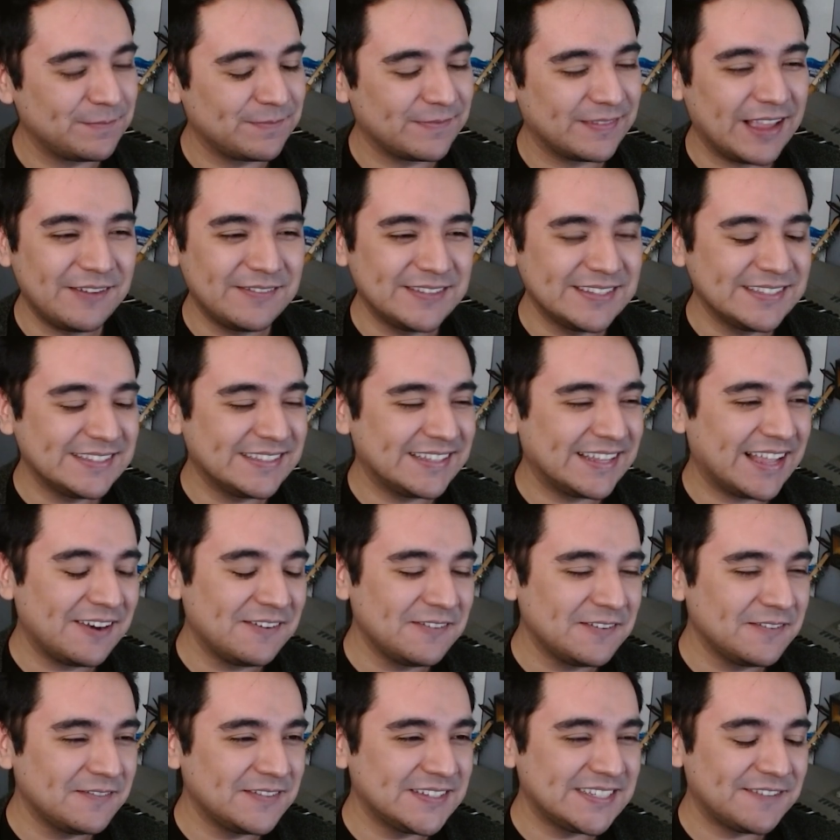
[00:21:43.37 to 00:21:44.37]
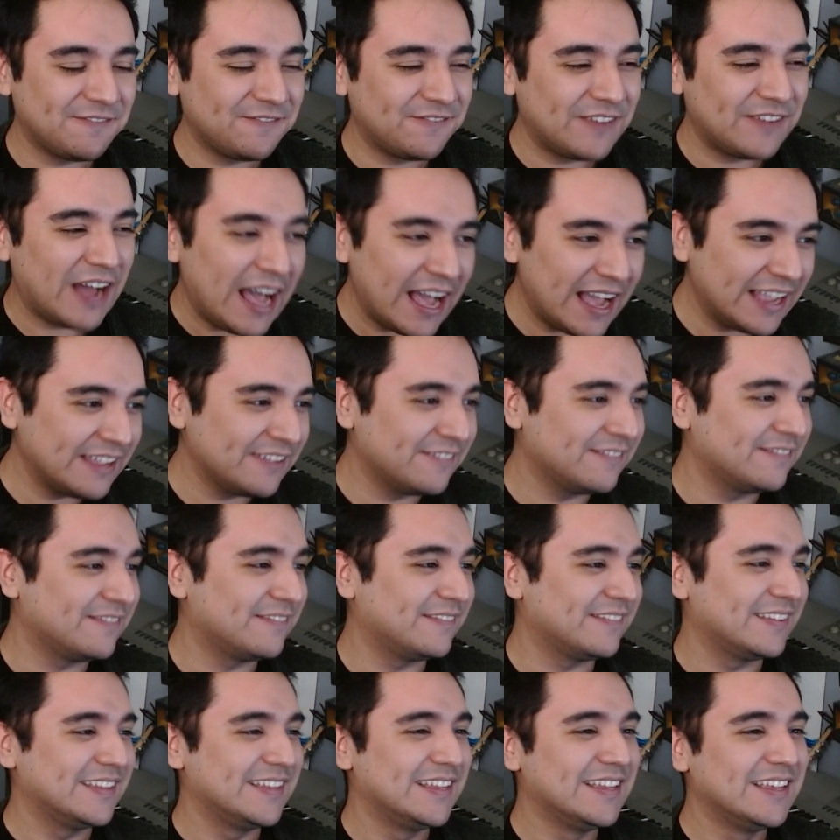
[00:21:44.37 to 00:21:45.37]
That one, I don't know if it's a 5.
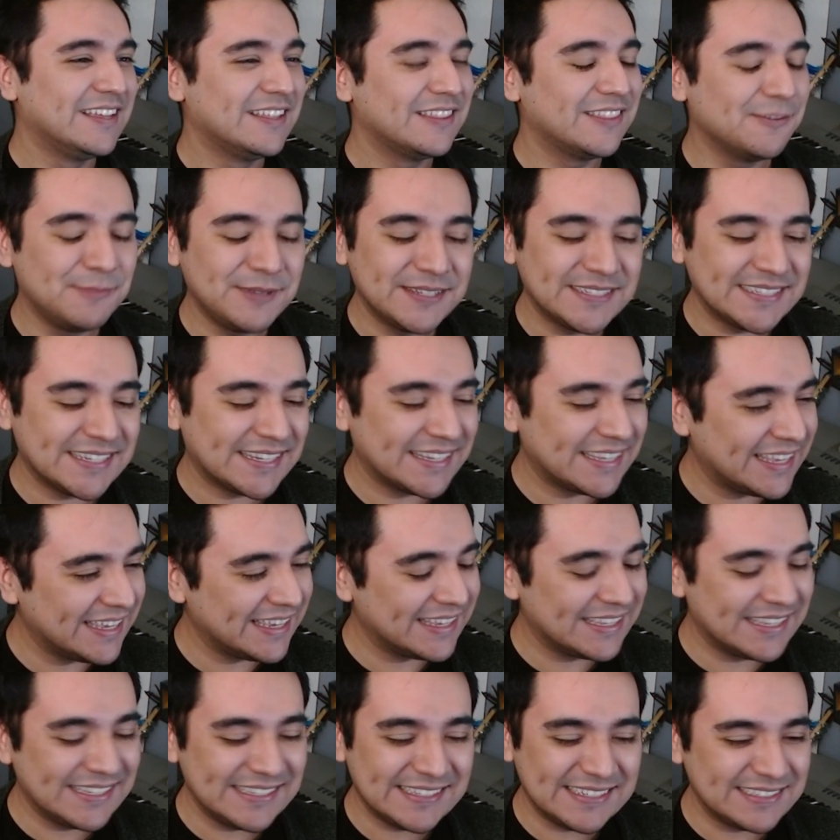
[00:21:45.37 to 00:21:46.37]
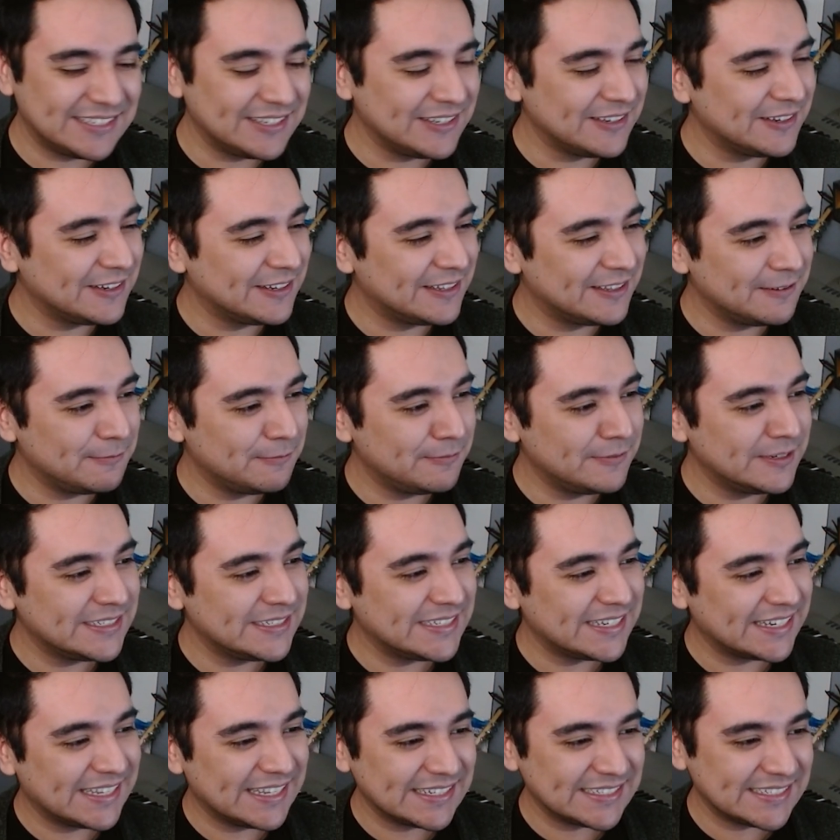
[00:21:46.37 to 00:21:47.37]
The music, dude, the
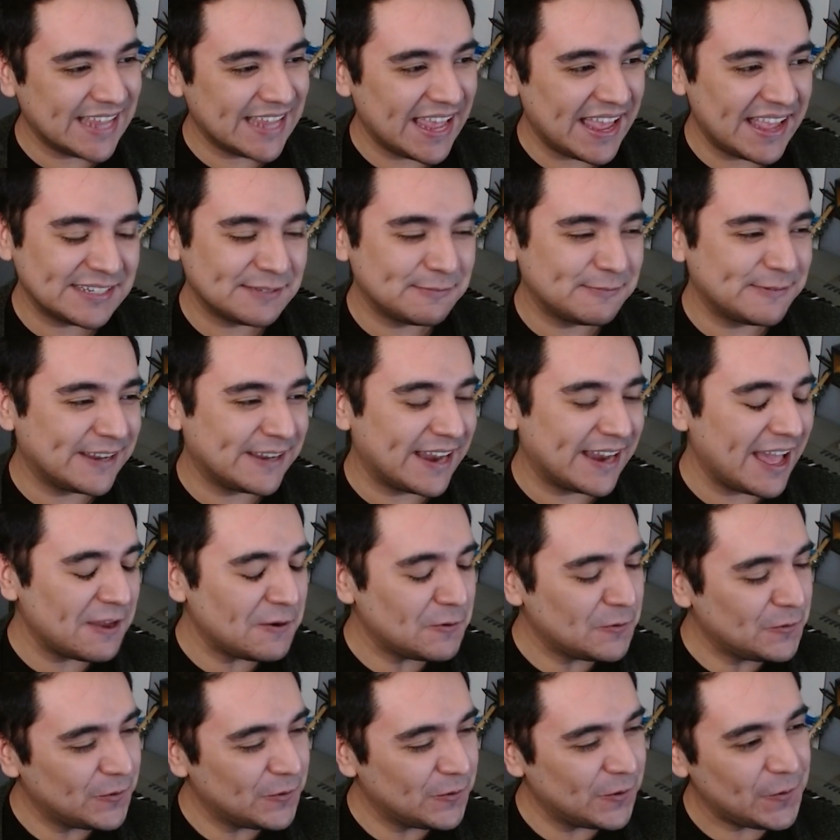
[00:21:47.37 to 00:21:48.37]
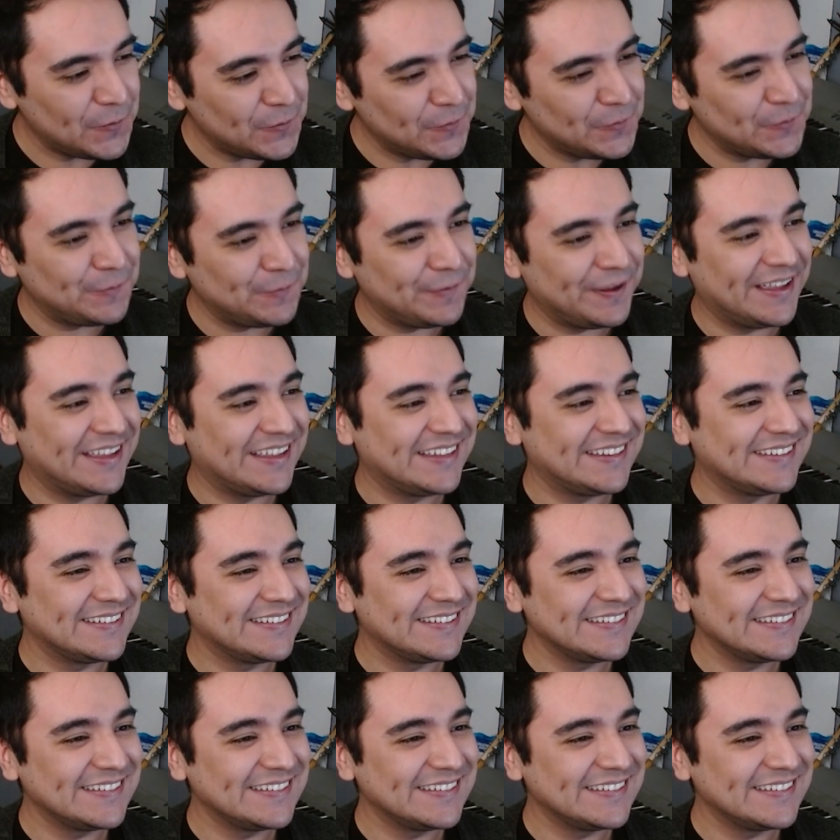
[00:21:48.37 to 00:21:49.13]
music kicks ass, but I don't know, man.